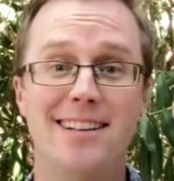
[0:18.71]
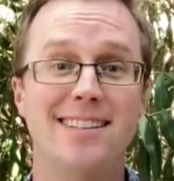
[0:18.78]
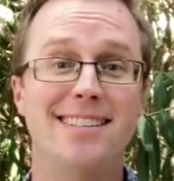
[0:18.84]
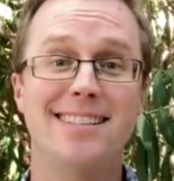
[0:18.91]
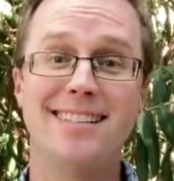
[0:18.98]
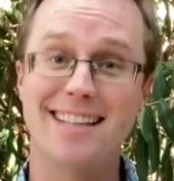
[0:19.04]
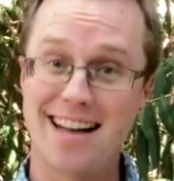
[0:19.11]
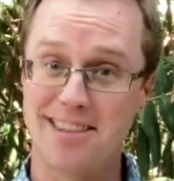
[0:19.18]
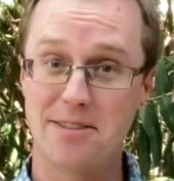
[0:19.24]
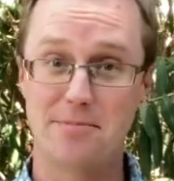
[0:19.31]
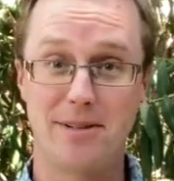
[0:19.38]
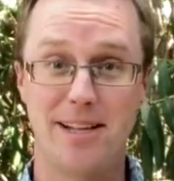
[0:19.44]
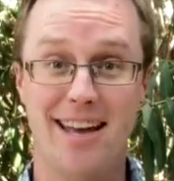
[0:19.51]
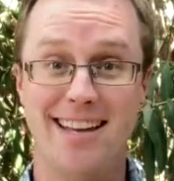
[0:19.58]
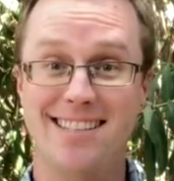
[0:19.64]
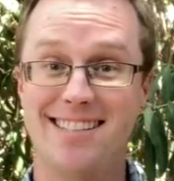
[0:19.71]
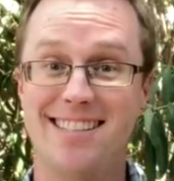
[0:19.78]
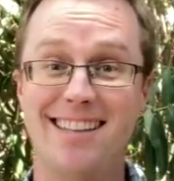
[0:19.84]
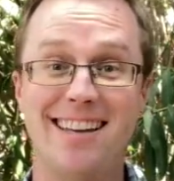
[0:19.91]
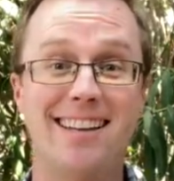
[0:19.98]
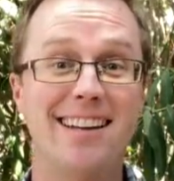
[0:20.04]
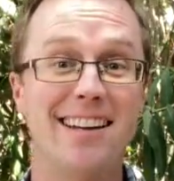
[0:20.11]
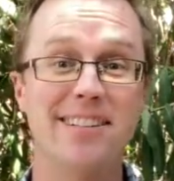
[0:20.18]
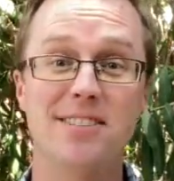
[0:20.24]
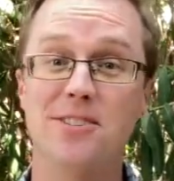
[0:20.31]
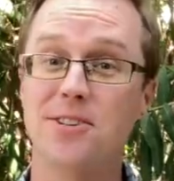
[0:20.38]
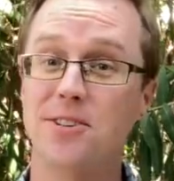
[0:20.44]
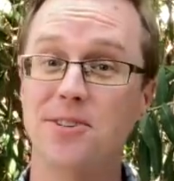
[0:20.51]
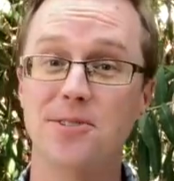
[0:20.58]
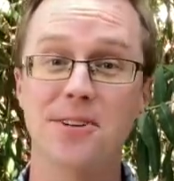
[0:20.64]
is not the place to get
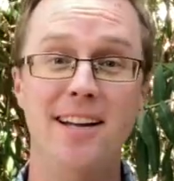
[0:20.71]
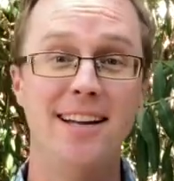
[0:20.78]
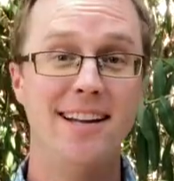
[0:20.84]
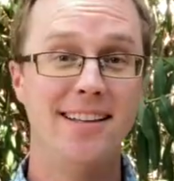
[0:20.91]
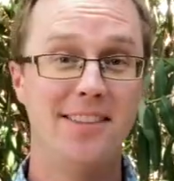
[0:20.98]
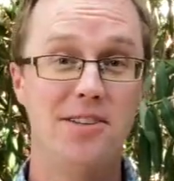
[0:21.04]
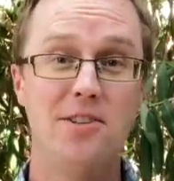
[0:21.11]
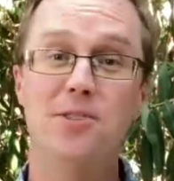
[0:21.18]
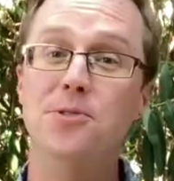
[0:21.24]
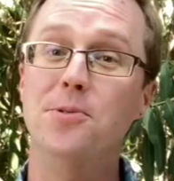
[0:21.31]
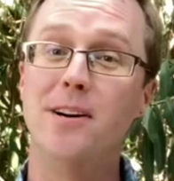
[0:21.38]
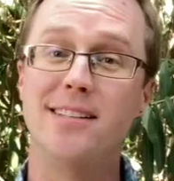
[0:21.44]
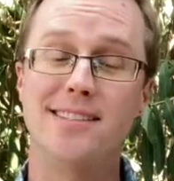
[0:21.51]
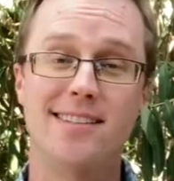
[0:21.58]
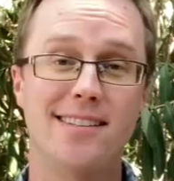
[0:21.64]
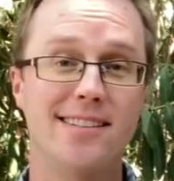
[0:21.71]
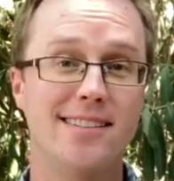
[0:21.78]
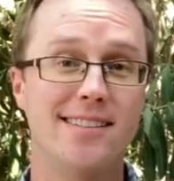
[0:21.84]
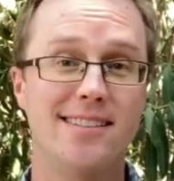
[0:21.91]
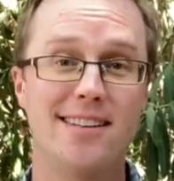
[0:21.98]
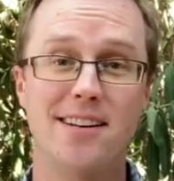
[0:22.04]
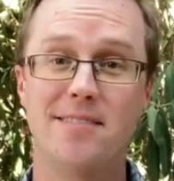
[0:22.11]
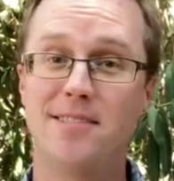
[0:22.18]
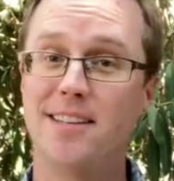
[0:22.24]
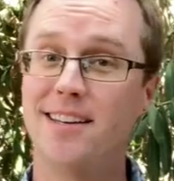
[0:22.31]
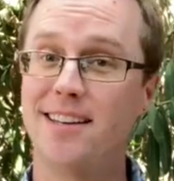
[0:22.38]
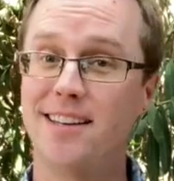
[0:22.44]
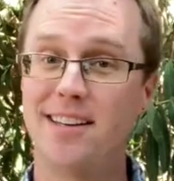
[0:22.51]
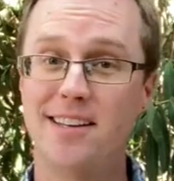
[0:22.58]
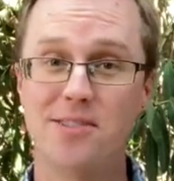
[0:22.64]
into the nuances of
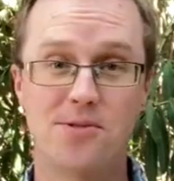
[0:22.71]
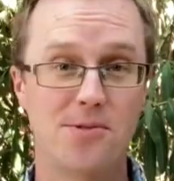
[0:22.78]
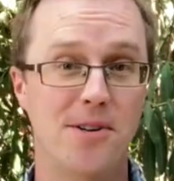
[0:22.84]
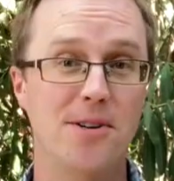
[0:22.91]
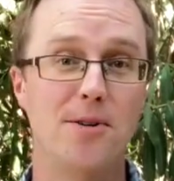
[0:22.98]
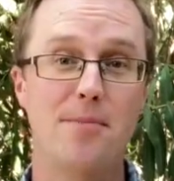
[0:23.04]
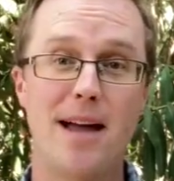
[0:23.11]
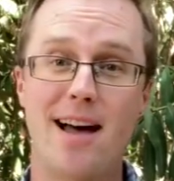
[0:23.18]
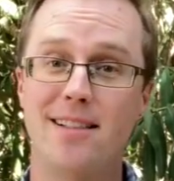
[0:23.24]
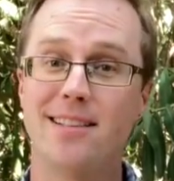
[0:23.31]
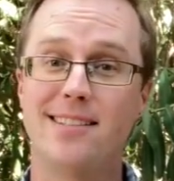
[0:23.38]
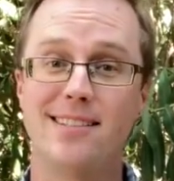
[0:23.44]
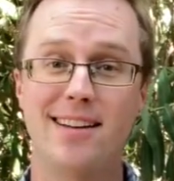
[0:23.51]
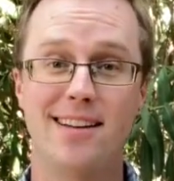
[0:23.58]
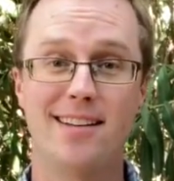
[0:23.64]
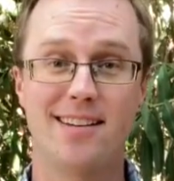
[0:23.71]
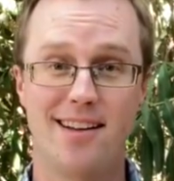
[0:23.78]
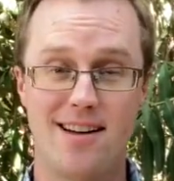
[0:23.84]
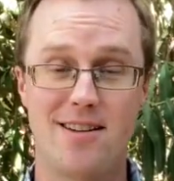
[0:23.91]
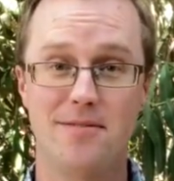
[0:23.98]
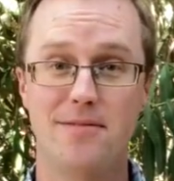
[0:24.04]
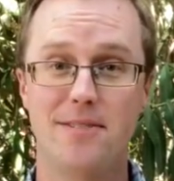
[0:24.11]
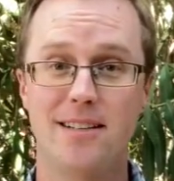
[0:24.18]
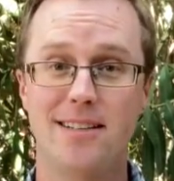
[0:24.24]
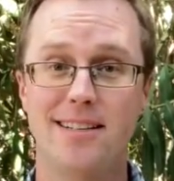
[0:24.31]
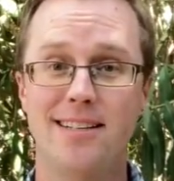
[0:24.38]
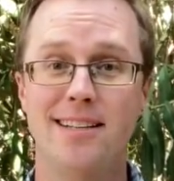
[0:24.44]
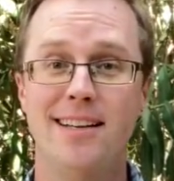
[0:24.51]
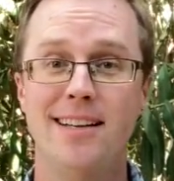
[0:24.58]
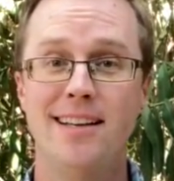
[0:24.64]
the Israel Palestine conflict.